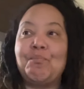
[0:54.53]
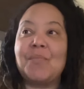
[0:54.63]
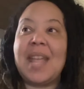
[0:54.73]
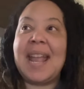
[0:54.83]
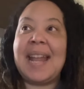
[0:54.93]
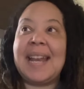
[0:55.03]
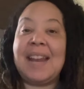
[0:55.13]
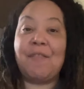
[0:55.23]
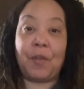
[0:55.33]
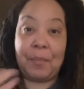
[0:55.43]

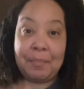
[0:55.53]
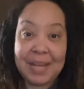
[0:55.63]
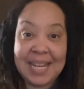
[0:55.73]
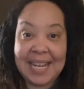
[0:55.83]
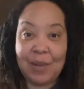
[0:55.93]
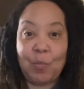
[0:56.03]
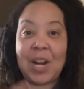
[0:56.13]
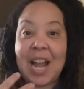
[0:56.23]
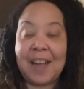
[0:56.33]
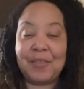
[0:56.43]
And for me,
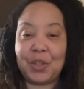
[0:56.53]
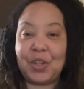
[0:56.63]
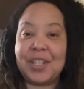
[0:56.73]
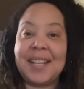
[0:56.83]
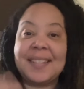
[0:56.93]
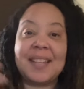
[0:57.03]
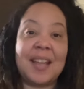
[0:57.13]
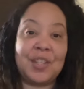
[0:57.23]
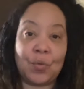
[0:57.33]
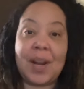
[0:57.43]
what I've learned is
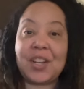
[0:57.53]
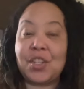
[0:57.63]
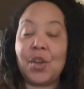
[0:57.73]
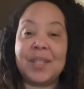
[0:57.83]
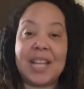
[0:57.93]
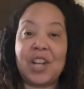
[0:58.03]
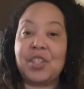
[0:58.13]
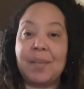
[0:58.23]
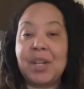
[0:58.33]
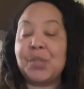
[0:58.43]
direct sow is
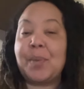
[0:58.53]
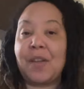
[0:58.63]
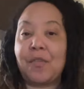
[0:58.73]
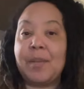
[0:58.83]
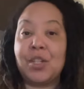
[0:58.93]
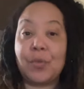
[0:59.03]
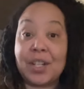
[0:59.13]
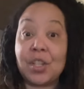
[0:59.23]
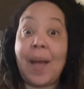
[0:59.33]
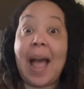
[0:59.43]
actually much better for me.
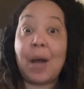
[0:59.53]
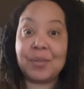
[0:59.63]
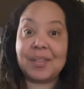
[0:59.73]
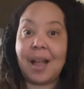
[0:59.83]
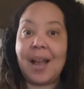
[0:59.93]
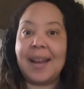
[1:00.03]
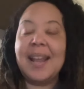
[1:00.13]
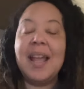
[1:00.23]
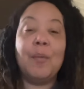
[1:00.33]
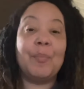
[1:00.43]
Direct sow outside,
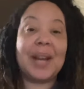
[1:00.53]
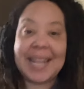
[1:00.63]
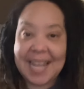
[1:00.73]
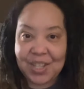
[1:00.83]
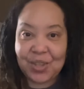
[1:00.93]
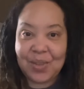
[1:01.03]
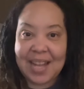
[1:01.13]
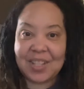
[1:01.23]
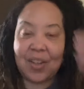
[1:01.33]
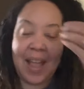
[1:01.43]
but I can't do
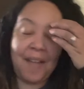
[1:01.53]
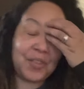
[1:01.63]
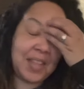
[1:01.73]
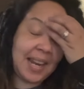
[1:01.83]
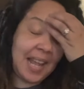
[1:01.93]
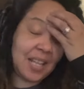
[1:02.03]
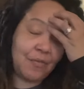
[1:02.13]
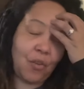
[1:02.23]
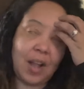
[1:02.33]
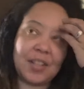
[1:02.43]
that till after that last
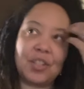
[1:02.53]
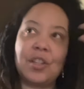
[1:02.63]
frost.